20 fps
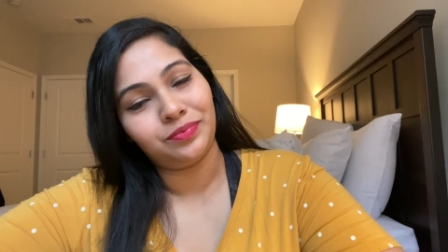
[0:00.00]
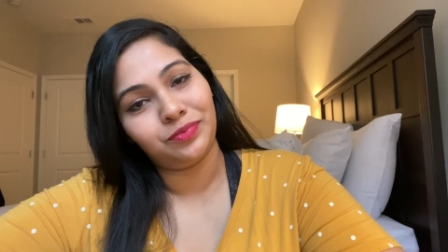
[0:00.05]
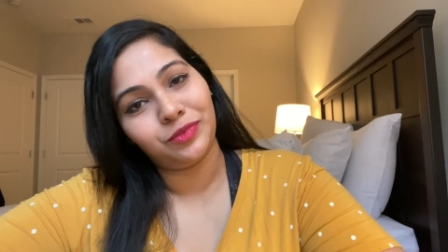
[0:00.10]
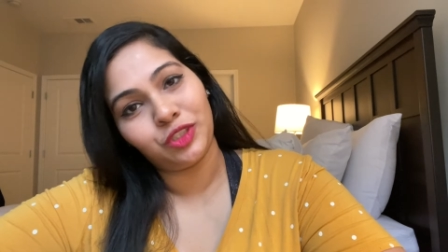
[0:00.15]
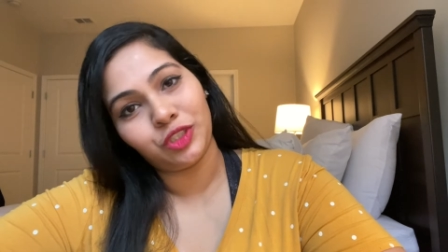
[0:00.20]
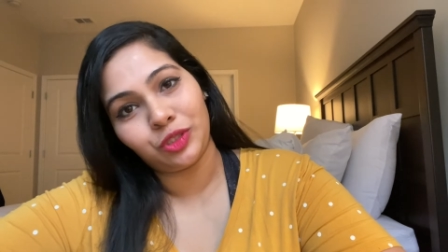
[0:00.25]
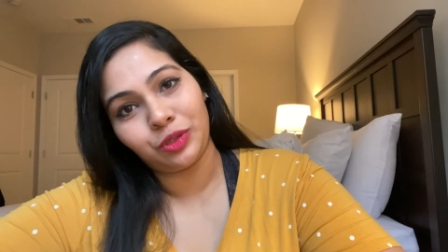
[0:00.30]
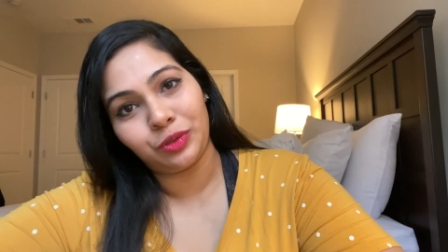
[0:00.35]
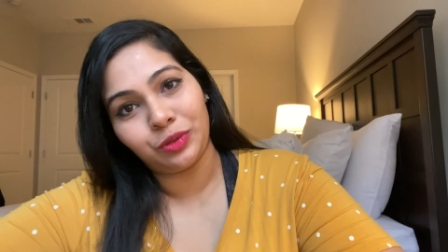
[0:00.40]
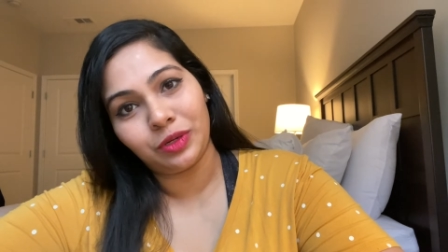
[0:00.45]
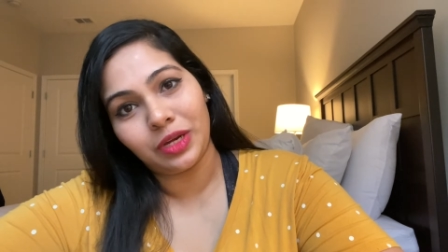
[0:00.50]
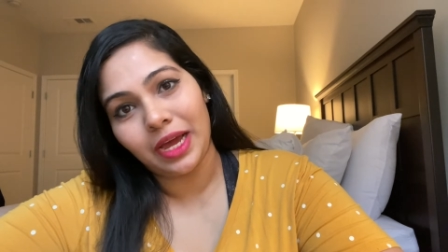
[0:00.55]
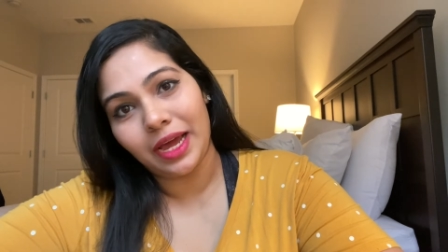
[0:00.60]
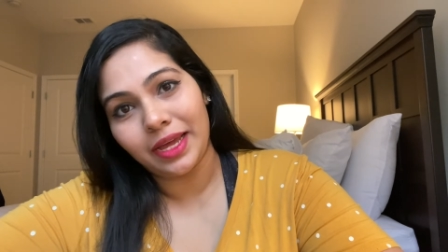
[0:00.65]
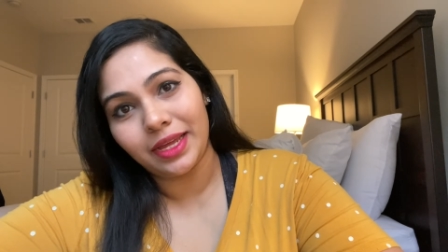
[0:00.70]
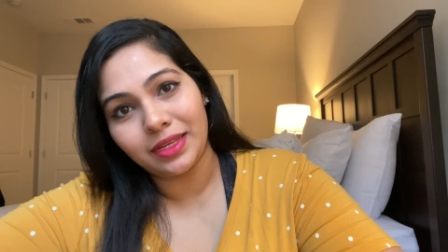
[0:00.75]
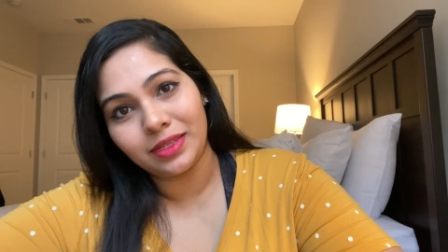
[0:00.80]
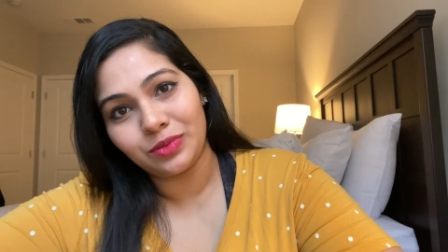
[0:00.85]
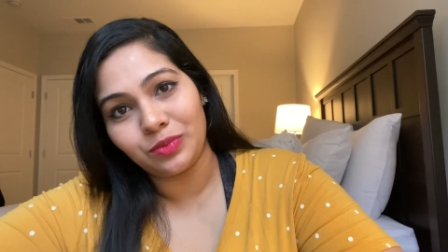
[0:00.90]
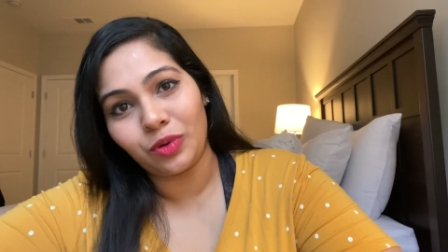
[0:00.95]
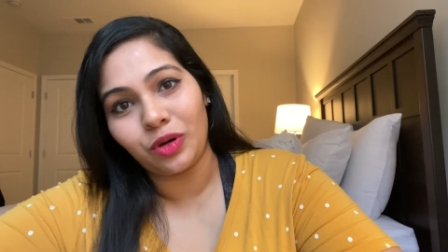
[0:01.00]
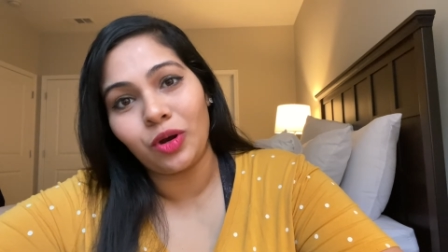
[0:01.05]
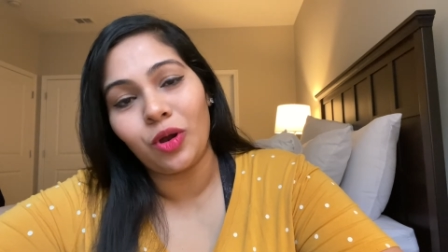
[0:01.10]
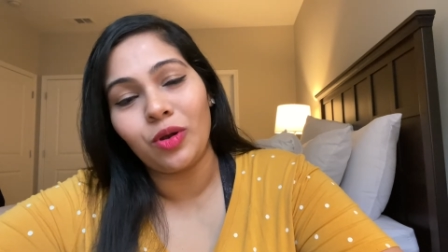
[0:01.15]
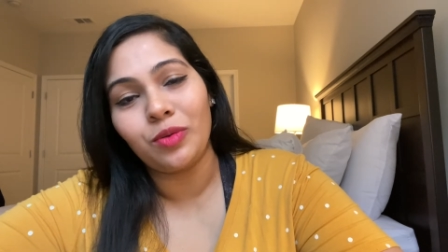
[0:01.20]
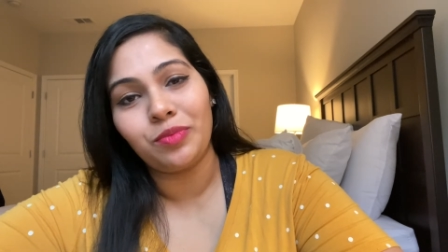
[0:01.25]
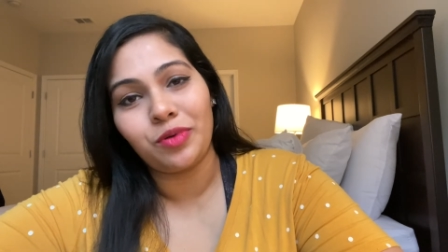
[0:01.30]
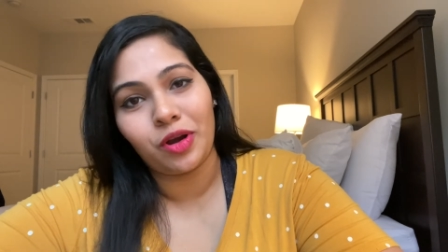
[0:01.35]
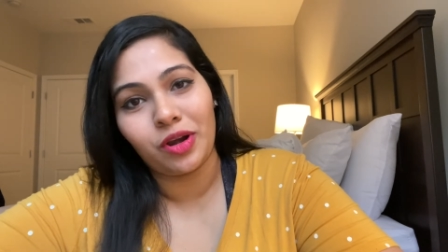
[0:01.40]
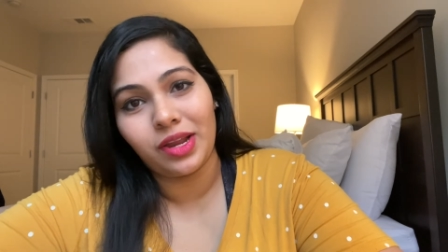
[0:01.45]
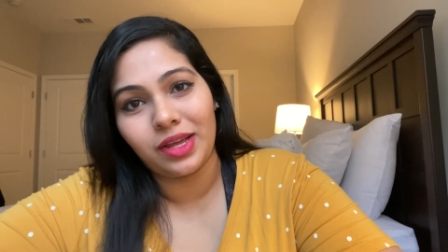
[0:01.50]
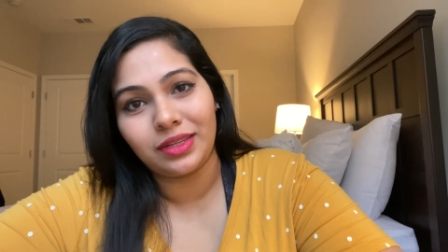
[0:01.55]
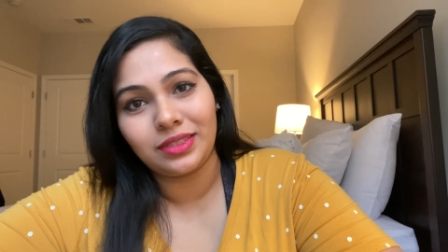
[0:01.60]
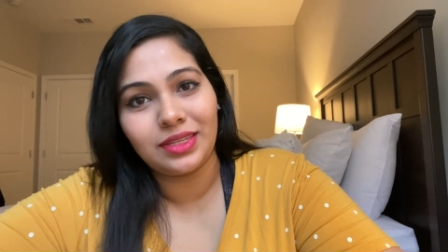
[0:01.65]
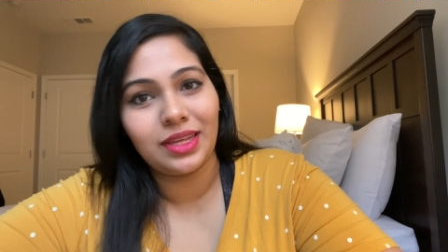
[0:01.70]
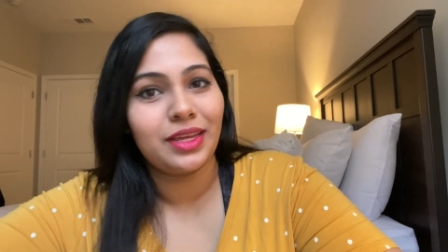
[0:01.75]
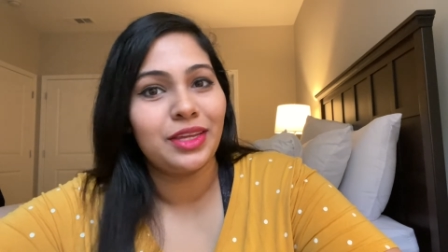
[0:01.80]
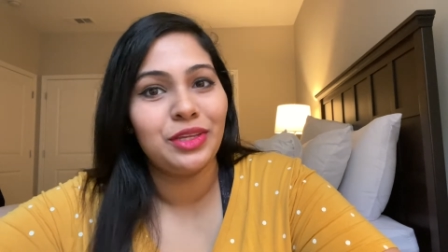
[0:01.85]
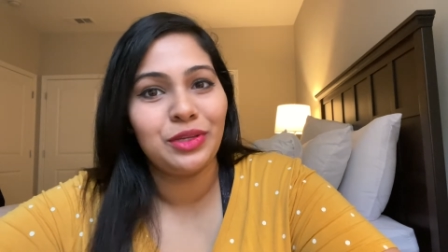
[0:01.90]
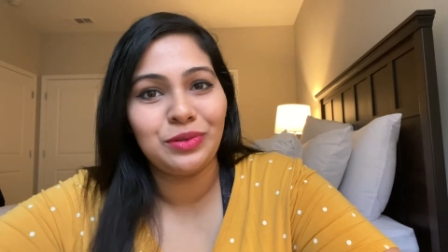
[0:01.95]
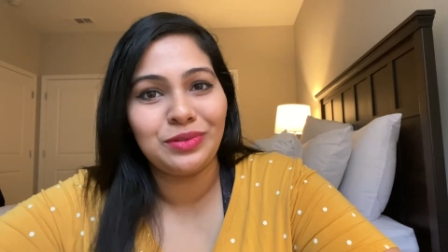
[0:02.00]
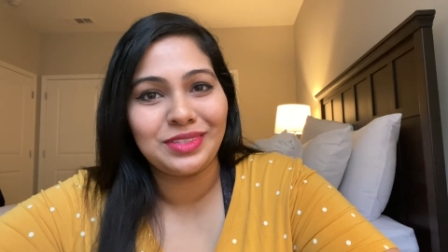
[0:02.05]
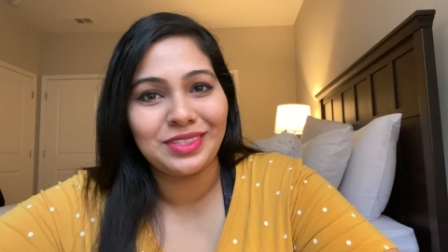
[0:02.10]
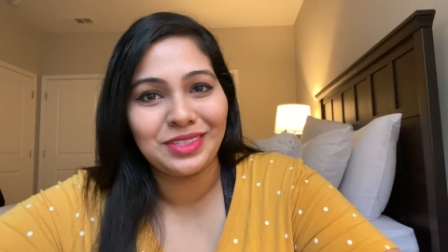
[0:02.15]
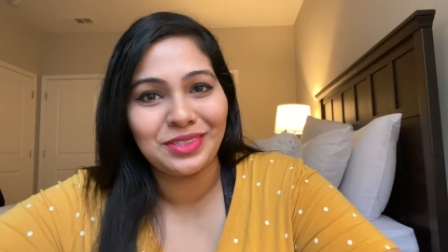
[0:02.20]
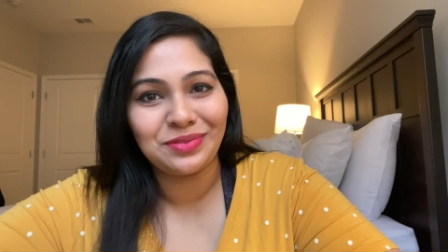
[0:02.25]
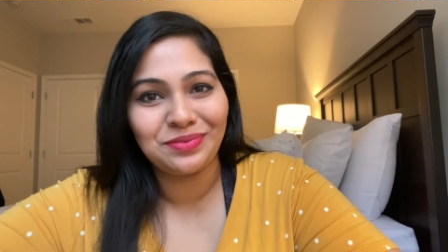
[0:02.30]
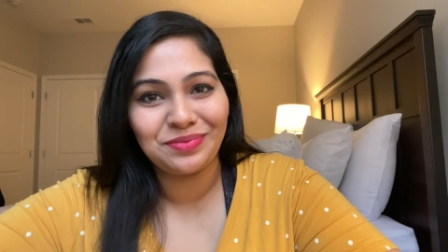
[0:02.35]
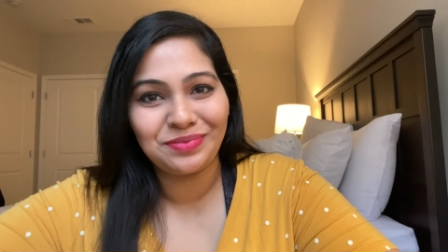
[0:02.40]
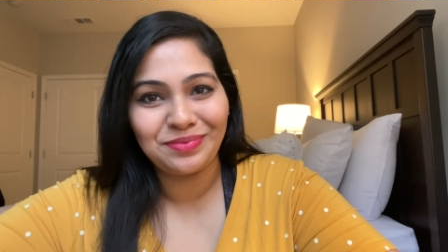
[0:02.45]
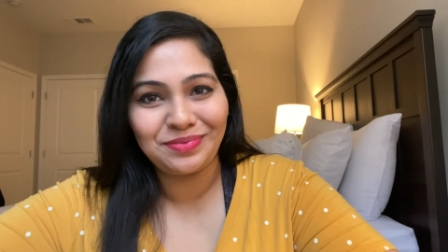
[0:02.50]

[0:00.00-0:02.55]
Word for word: show you guys what all products I used.